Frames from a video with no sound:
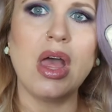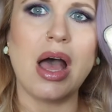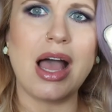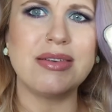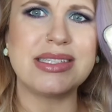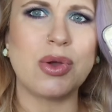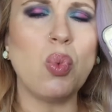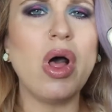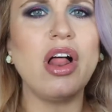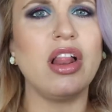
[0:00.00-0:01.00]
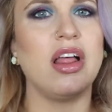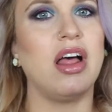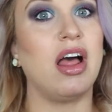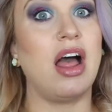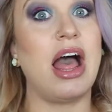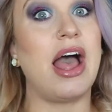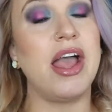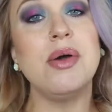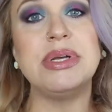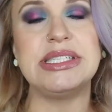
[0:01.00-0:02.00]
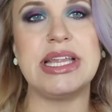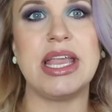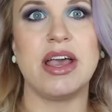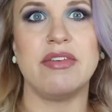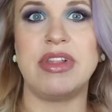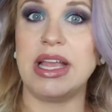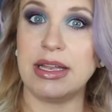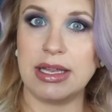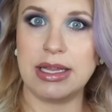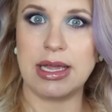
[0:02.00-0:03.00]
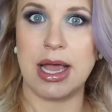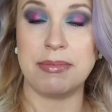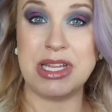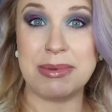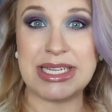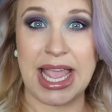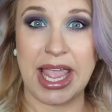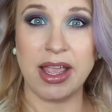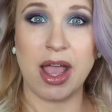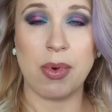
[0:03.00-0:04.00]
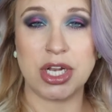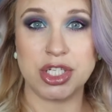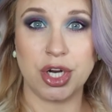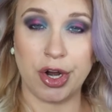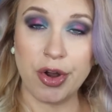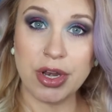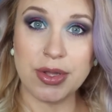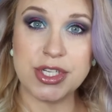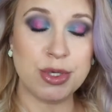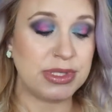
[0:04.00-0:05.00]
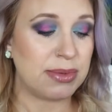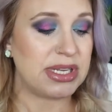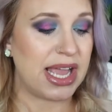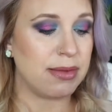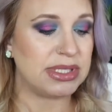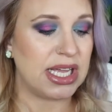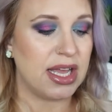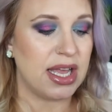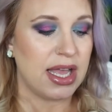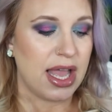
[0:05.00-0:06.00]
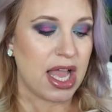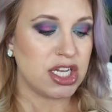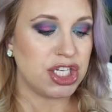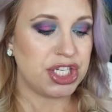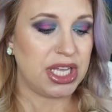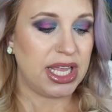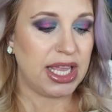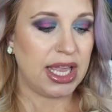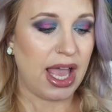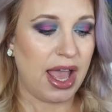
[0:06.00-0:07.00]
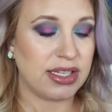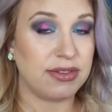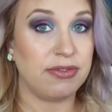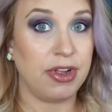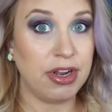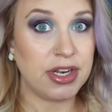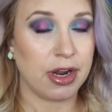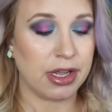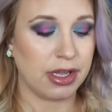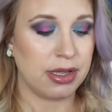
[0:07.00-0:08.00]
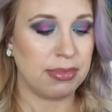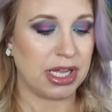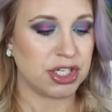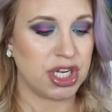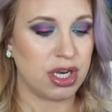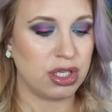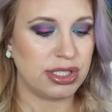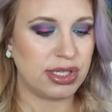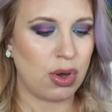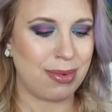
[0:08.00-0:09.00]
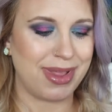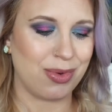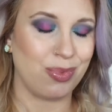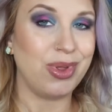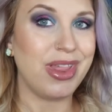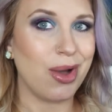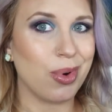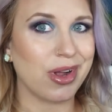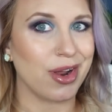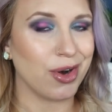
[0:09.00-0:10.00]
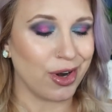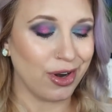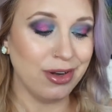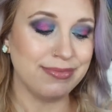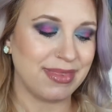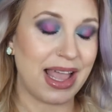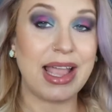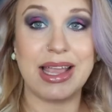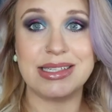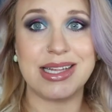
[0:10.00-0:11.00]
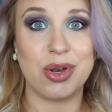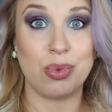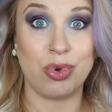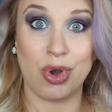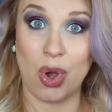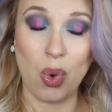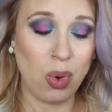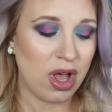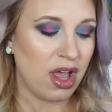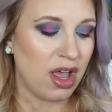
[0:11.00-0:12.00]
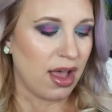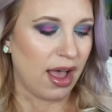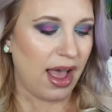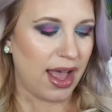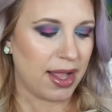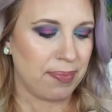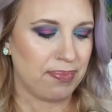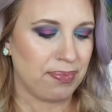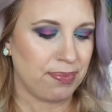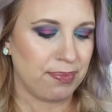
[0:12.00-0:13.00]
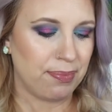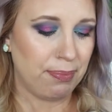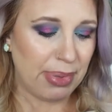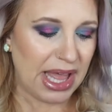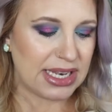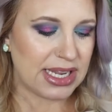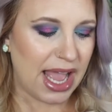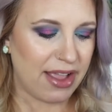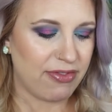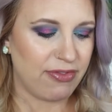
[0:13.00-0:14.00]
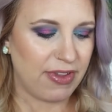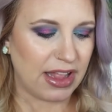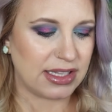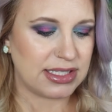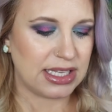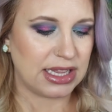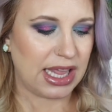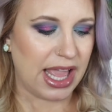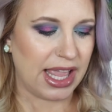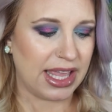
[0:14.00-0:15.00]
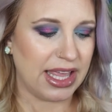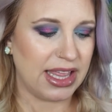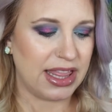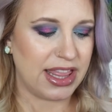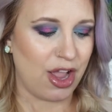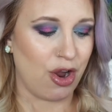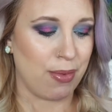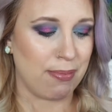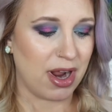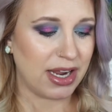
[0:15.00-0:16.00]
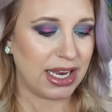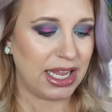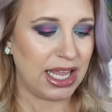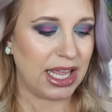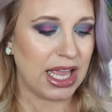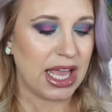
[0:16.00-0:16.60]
well, I always think of like Nima Tang. I watch her on YouTube sometimes, and she has a very dark complexion. So I'm like, would that work on her? I guess I don't know. But I felt like their marketing